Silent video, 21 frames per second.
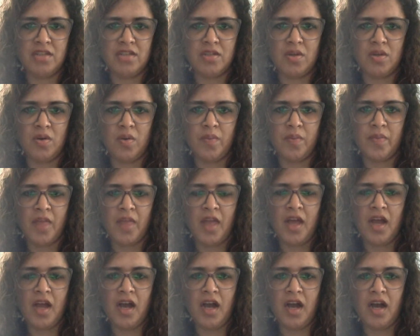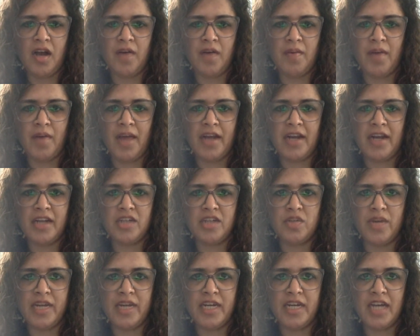So, and in
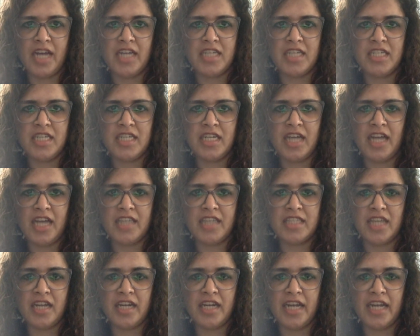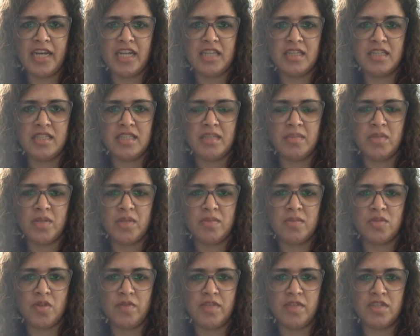2019, I started getting the
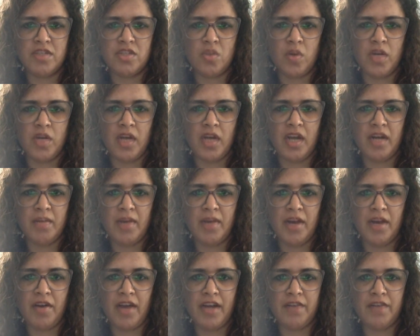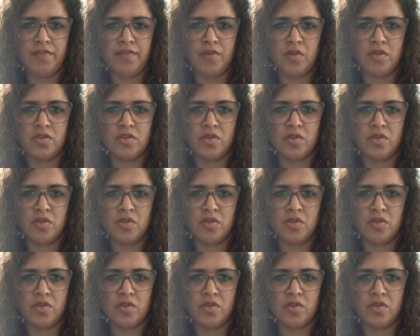symptoms of dystonia in my right foot.